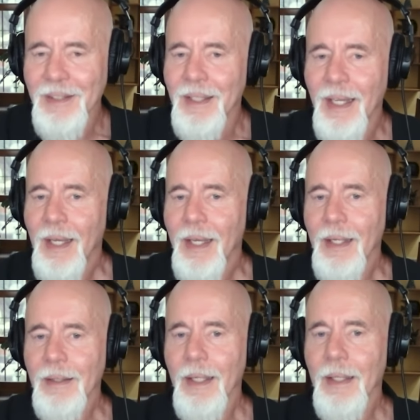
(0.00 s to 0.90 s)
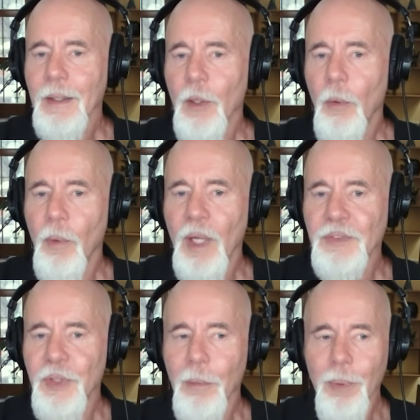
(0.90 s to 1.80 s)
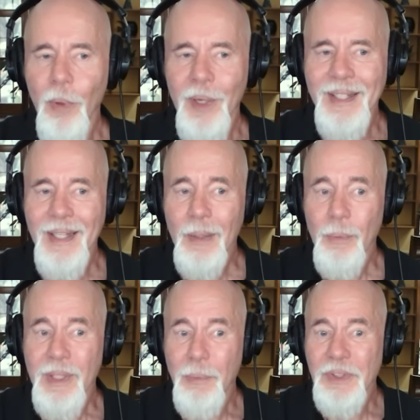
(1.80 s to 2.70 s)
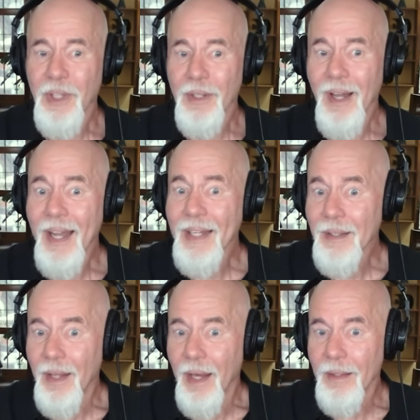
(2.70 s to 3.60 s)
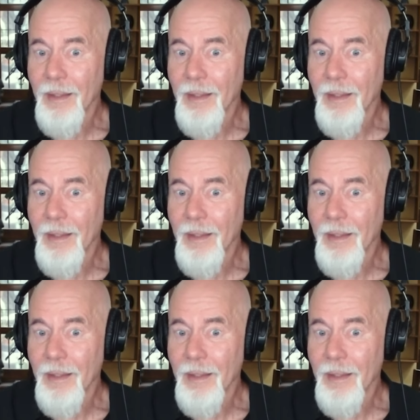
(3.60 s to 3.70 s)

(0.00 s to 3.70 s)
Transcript: And you know, at some point, we start hiding that.